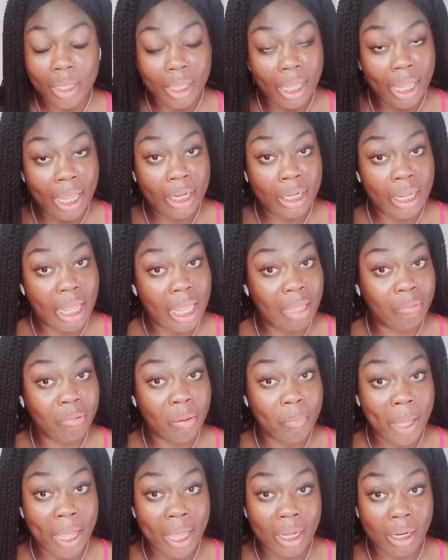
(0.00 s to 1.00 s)
And
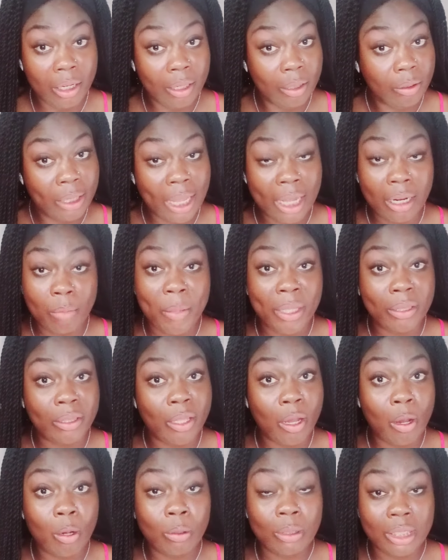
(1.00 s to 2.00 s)
everybody got to make
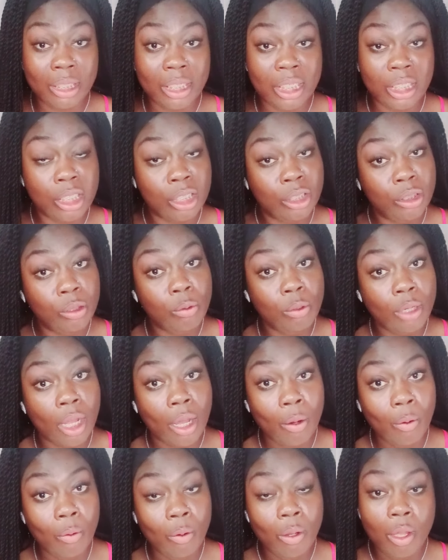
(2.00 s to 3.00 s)
their own decision. You
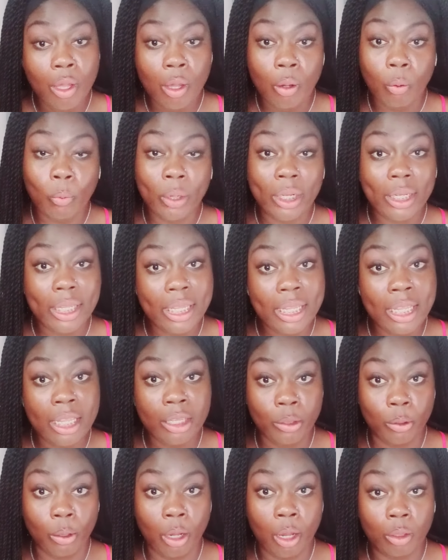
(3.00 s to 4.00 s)
know what end
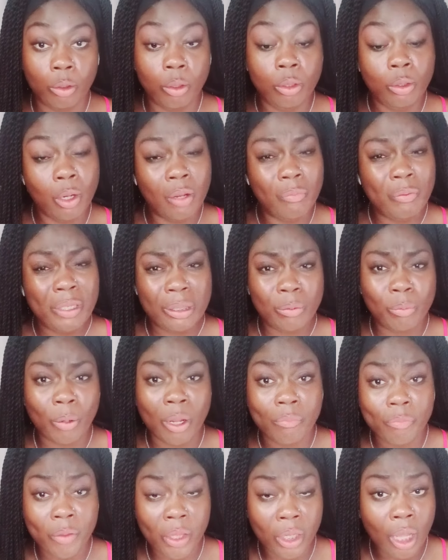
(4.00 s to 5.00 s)
you're on. You know if it's
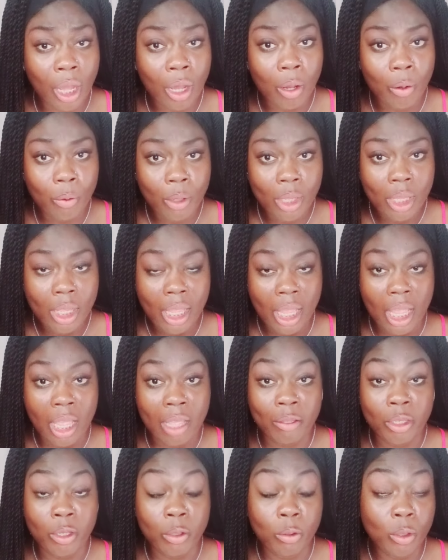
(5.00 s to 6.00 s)
worth the go,
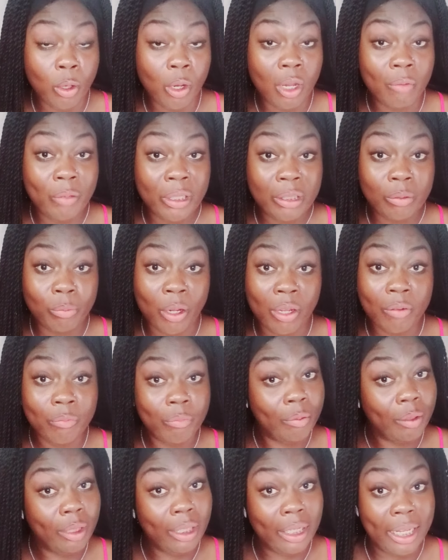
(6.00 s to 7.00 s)
and you know if it's worth
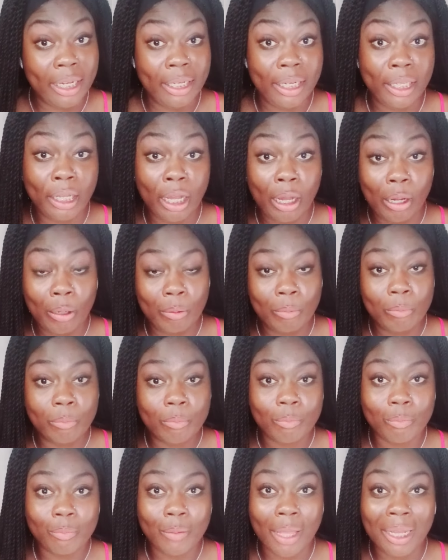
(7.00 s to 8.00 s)
letting it go.
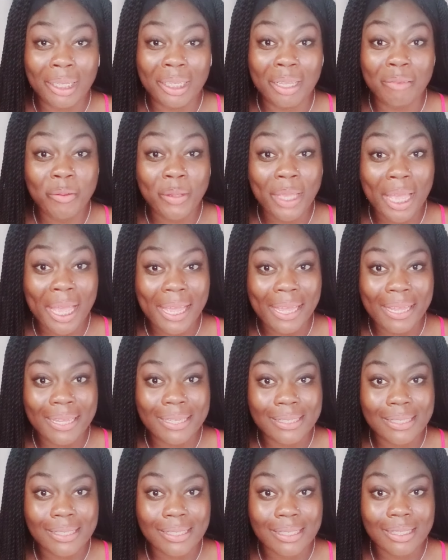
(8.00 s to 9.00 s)
I love you
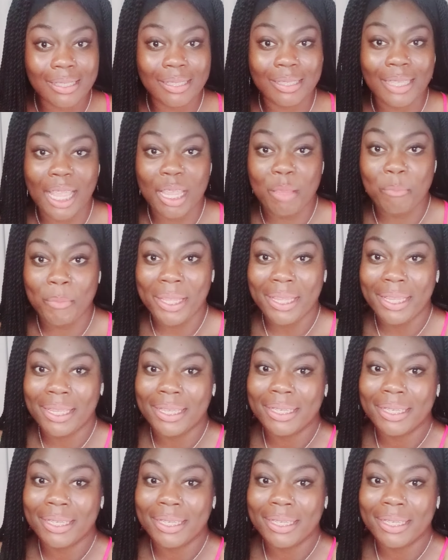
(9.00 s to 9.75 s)
guys. Amen.